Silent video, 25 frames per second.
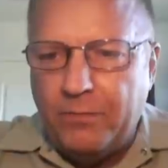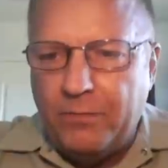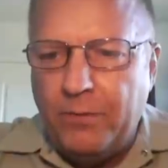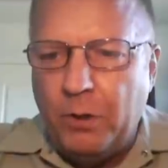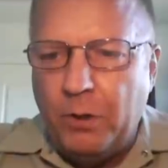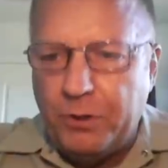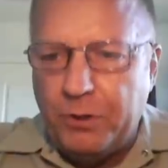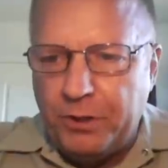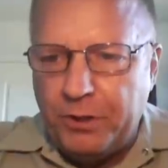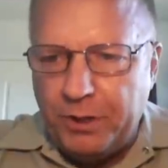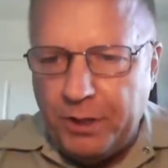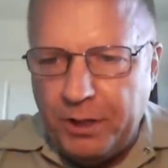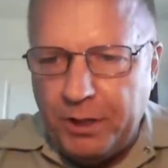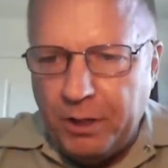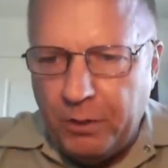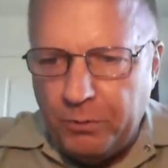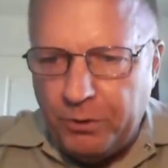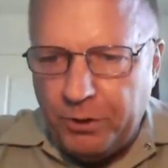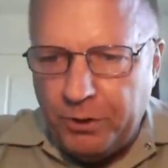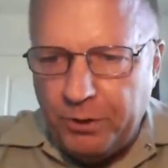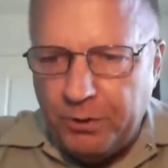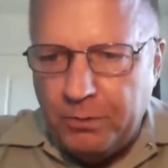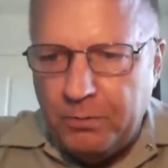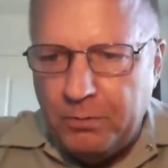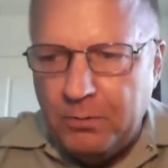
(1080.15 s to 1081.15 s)
ask folks to
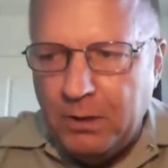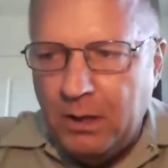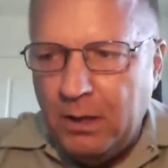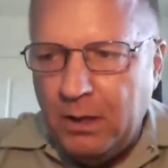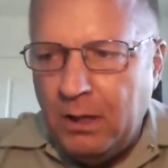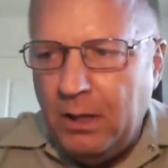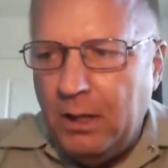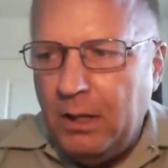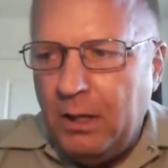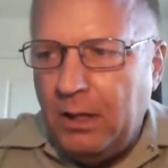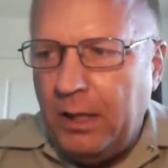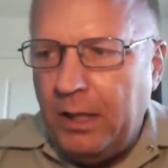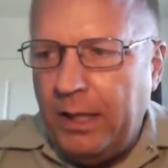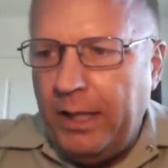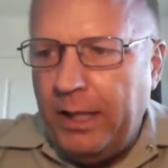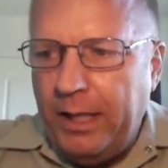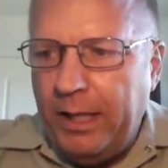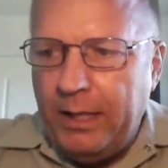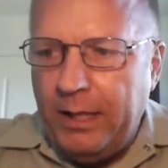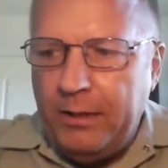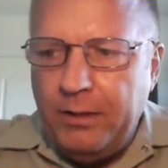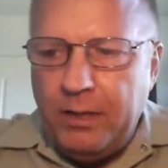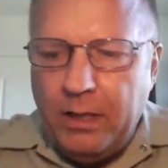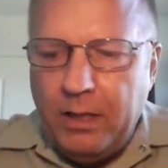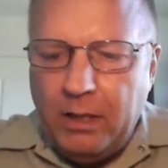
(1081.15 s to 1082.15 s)
go to,
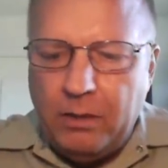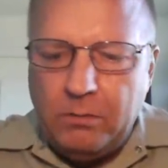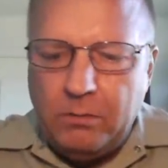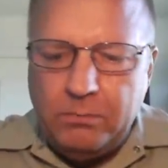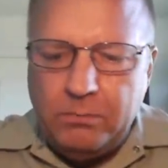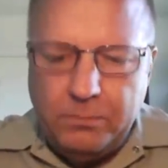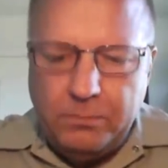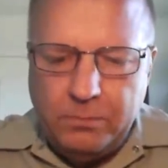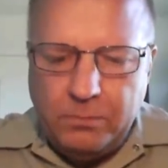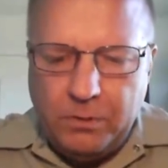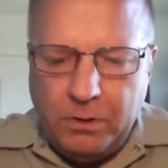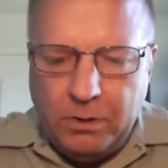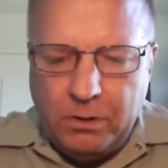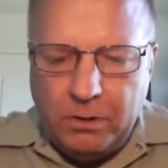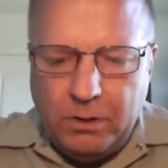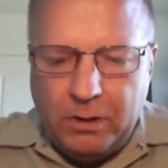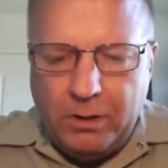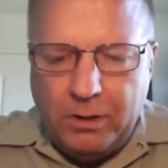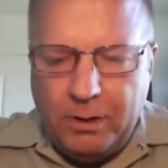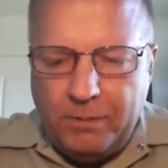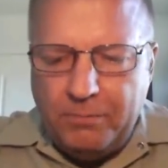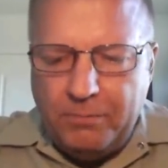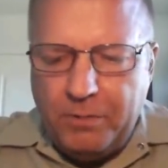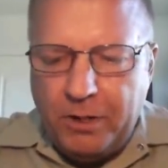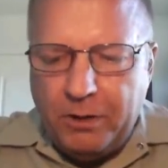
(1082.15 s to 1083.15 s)
and uh,
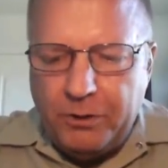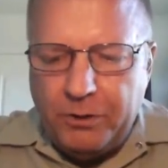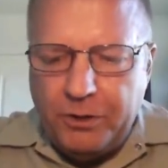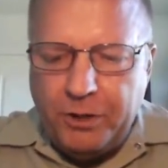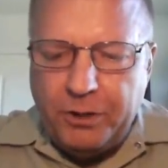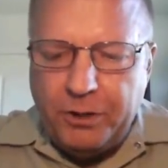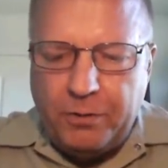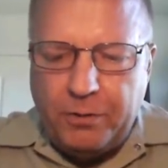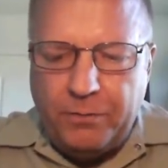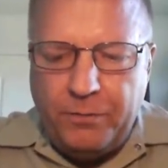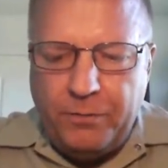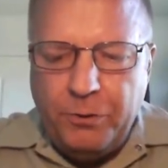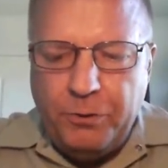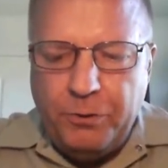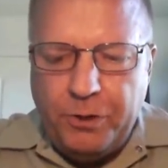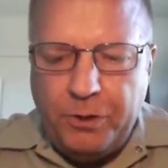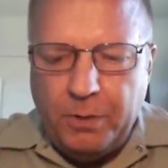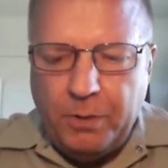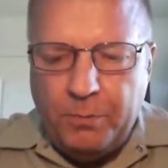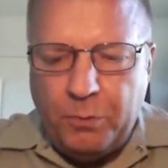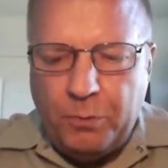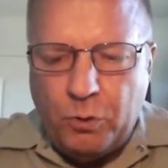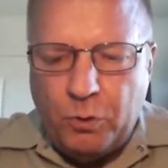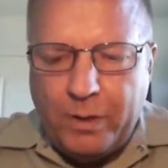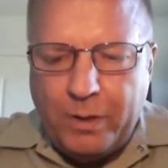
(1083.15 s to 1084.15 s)
there's just a few
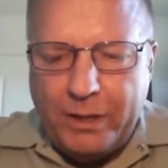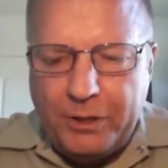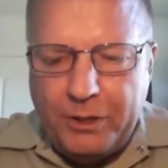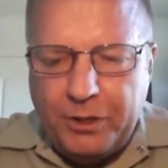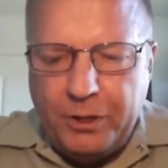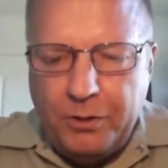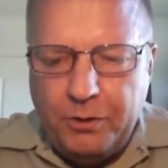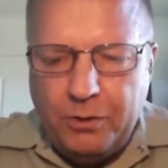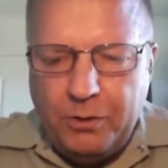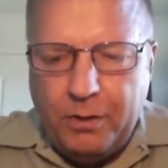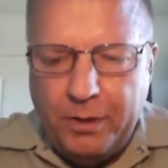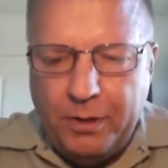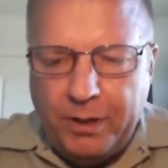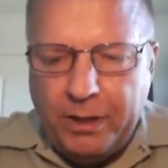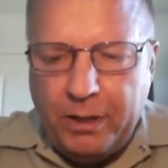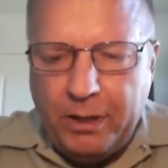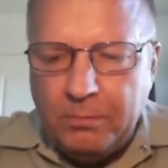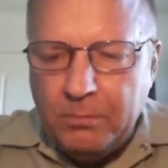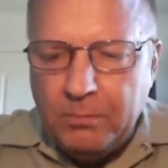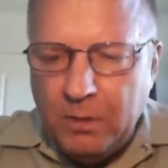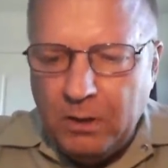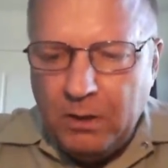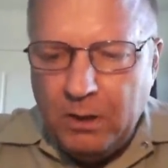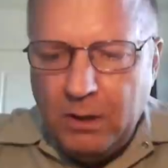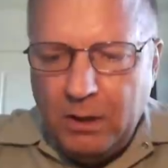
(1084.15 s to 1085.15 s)
simple questions on
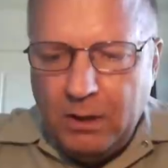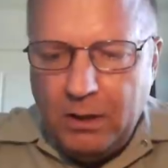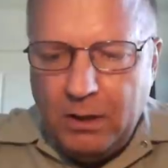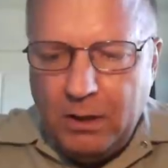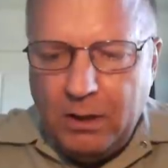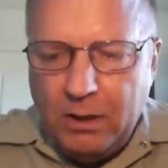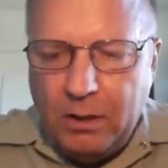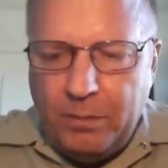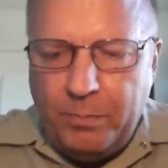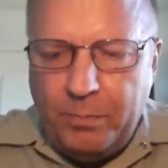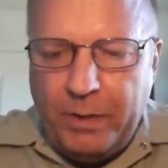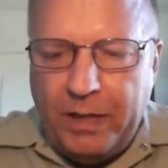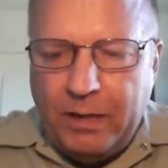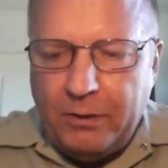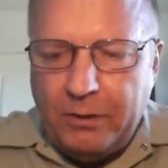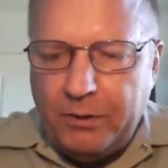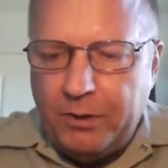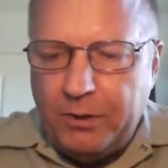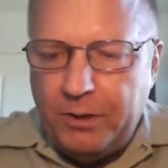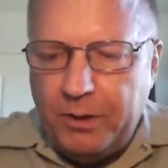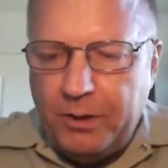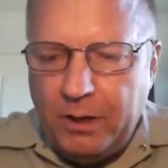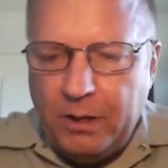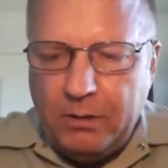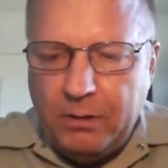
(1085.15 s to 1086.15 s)
there
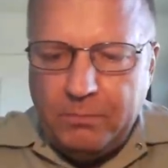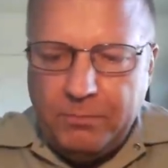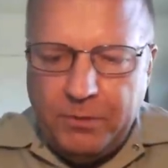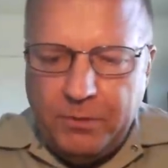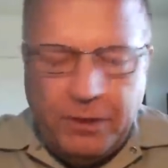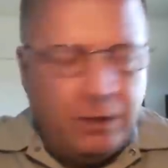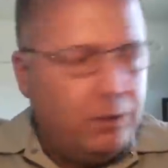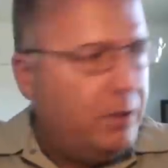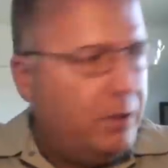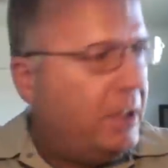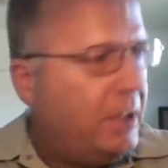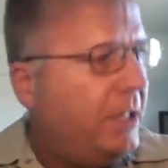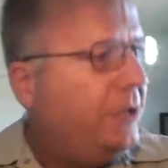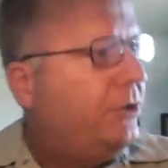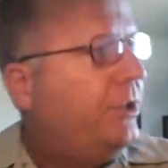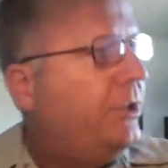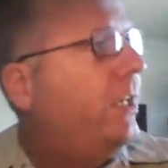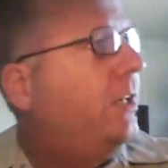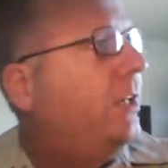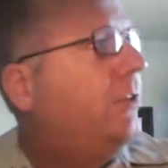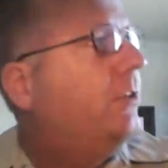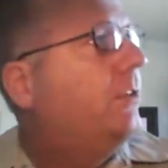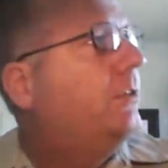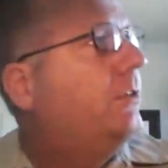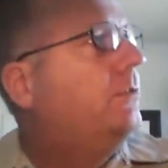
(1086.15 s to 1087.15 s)
about uh, you know a
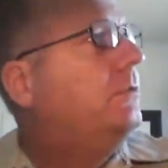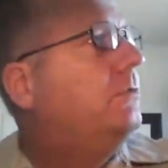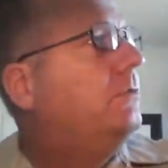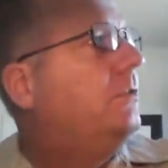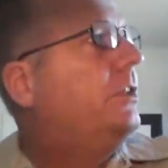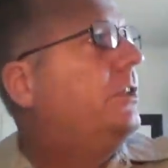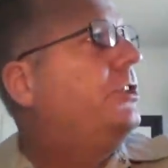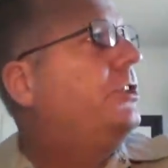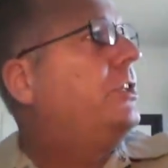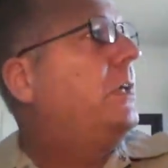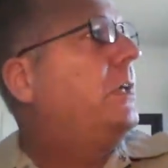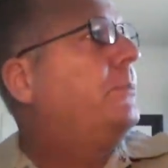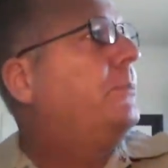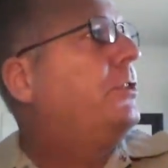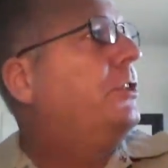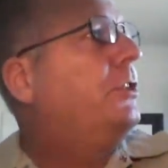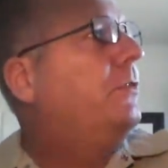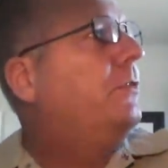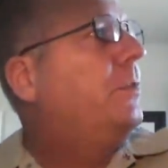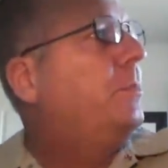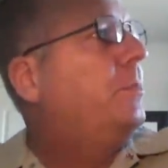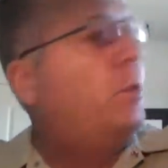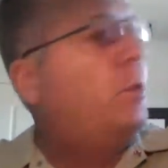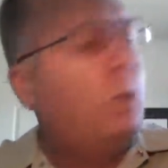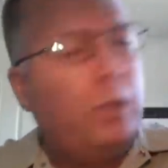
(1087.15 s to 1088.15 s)
standard
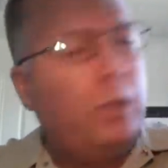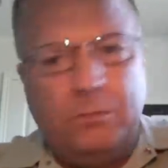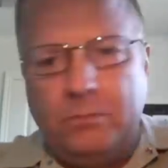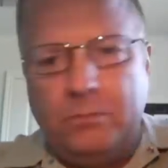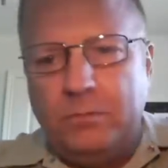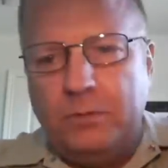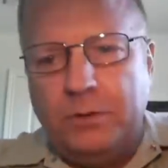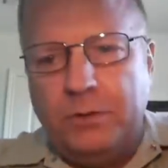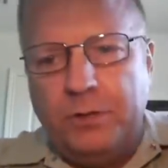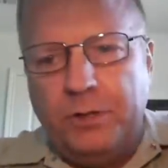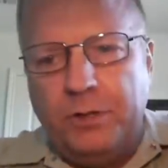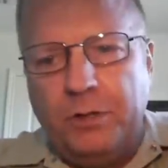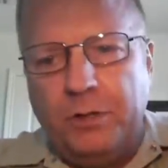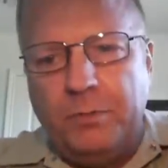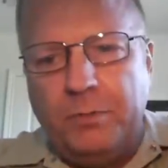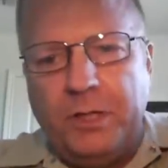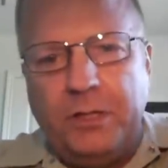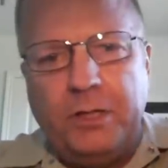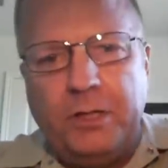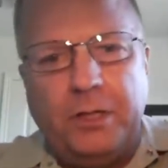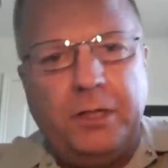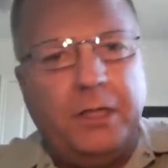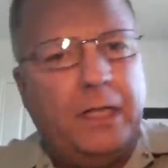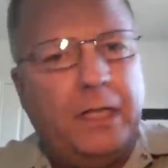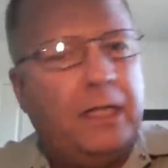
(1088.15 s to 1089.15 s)
reception report. Excuse
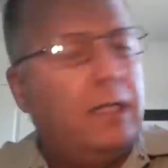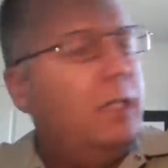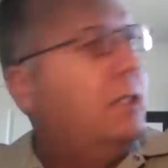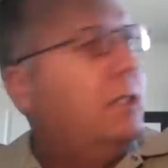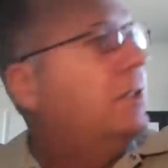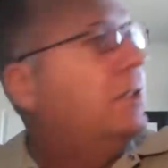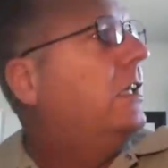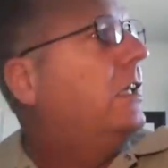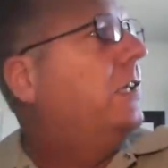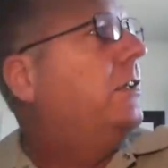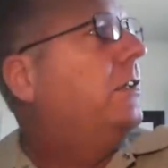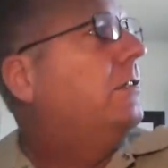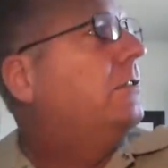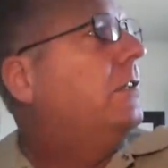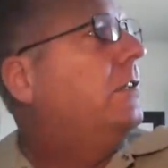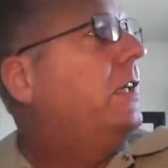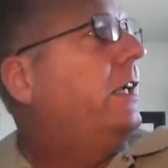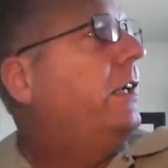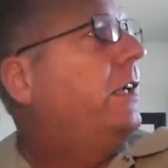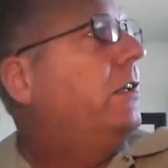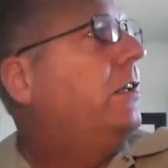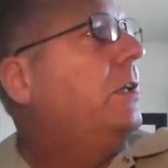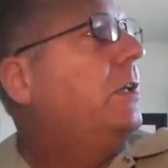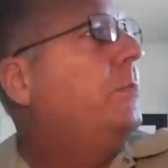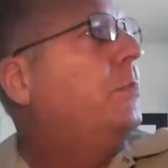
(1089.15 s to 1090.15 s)
me, just a second. I've got an
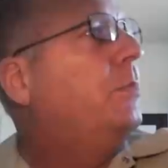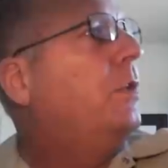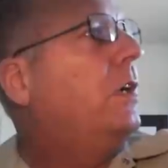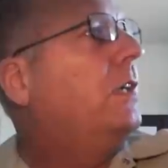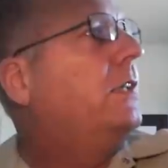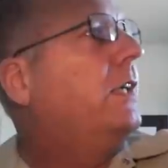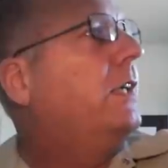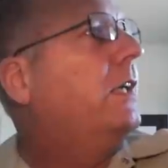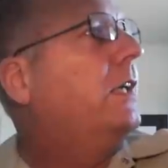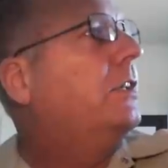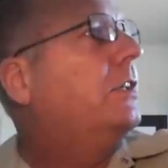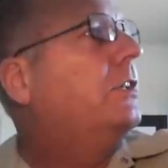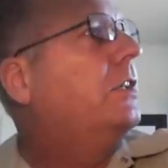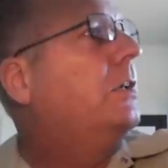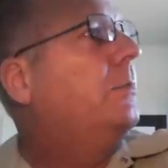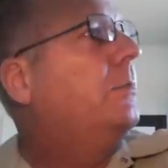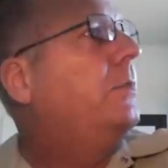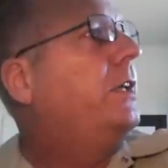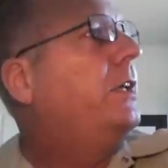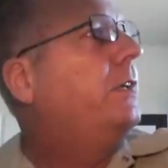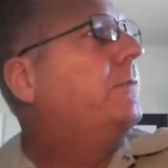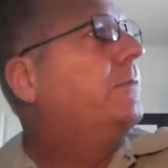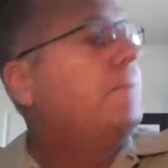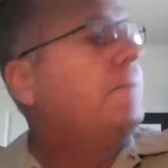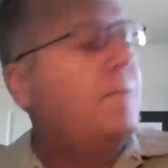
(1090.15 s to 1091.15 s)
ALE broadcast
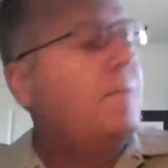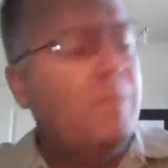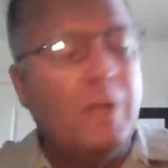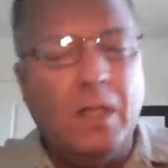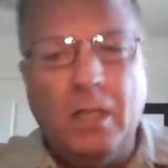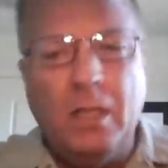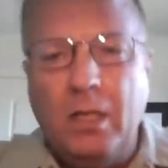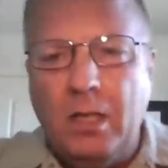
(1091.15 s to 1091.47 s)
coming in.